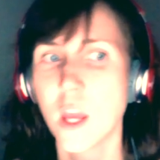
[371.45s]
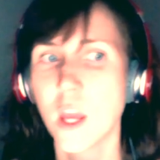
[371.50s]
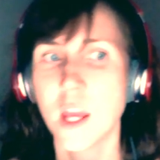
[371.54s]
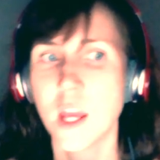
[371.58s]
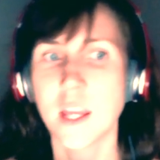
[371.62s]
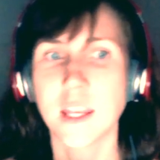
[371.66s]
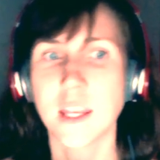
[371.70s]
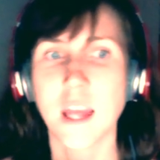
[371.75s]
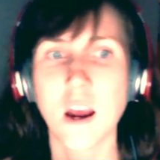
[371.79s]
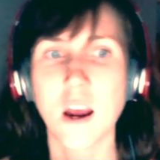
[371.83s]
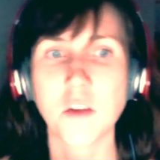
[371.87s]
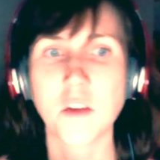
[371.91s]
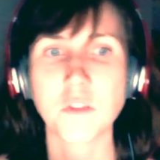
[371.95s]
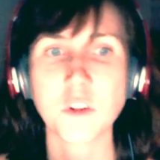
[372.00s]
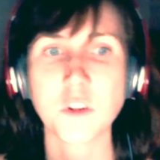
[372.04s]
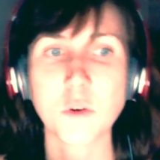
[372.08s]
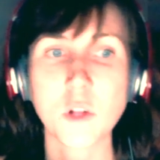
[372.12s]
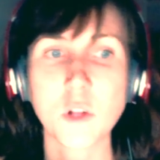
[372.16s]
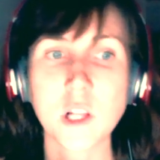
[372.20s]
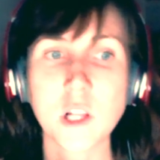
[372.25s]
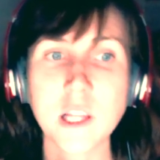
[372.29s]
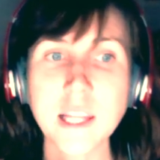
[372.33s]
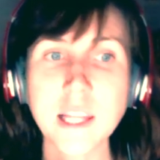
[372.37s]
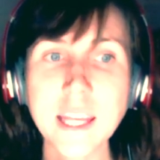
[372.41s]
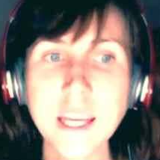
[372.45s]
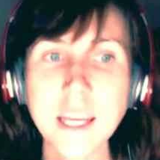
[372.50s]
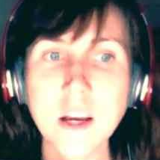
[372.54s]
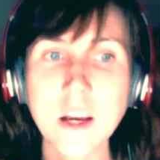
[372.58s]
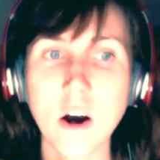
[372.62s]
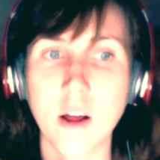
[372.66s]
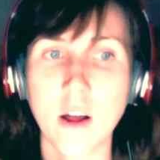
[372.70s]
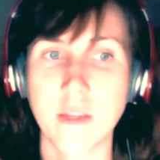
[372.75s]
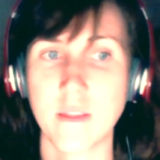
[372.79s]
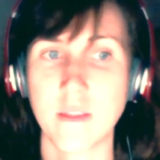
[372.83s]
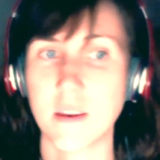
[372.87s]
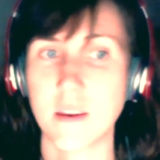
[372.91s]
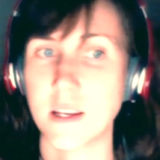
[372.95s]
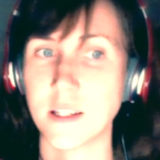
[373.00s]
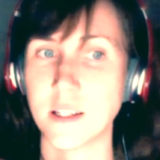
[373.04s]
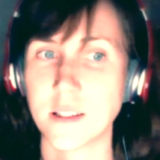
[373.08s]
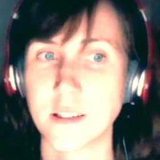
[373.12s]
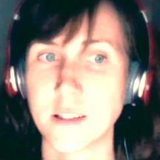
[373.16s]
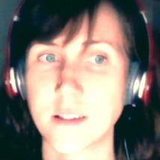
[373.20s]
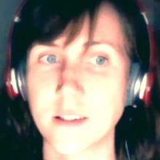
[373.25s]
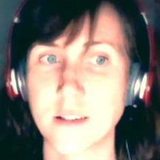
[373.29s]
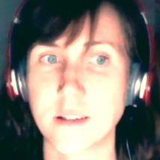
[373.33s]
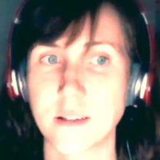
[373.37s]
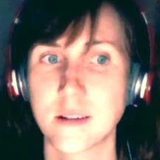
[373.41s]
Now, if you click on
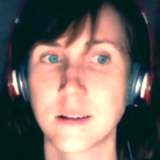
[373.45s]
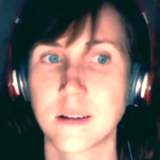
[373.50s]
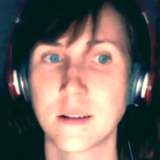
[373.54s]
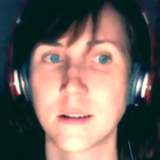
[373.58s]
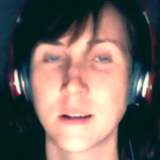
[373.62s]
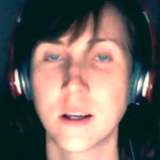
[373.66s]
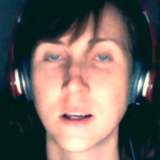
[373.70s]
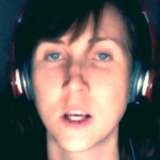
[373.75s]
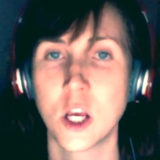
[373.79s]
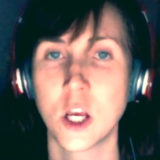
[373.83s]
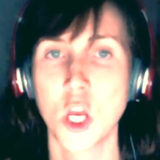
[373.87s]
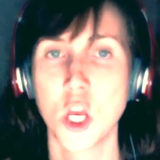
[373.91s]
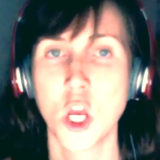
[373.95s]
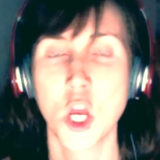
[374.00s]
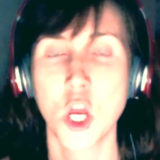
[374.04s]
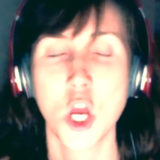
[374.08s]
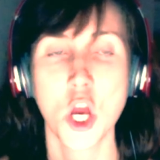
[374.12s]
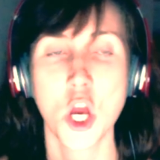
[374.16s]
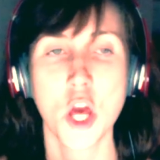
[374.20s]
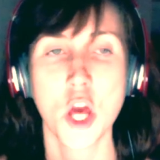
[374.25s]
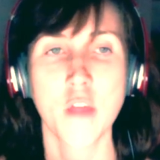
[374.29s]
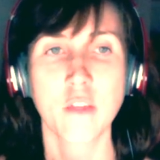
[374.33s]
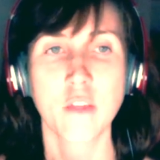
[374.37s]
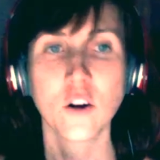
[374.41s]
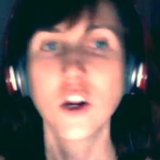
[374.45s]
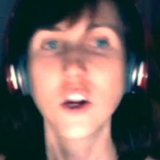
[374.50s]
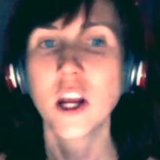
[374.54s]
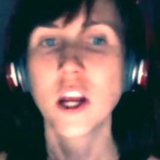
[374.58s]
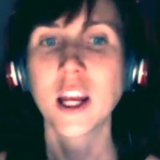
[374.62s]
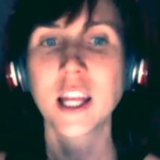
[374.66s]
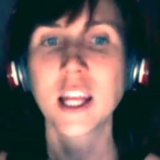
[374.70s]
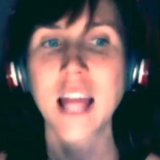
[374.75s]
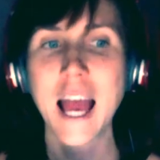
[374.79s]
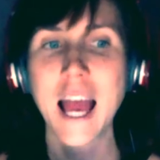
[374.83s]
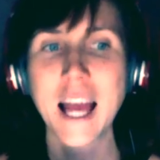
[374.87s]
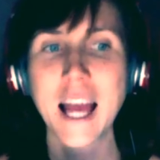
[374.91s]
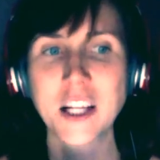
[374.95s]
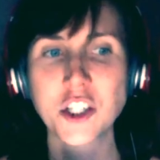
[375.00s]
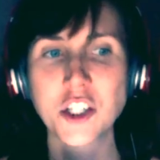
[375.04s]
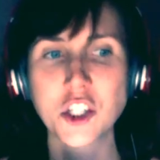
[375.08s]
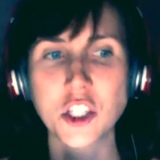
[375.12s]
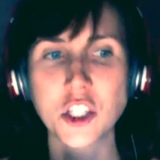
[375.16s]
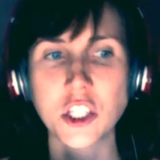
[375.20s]
this, they're not going to actually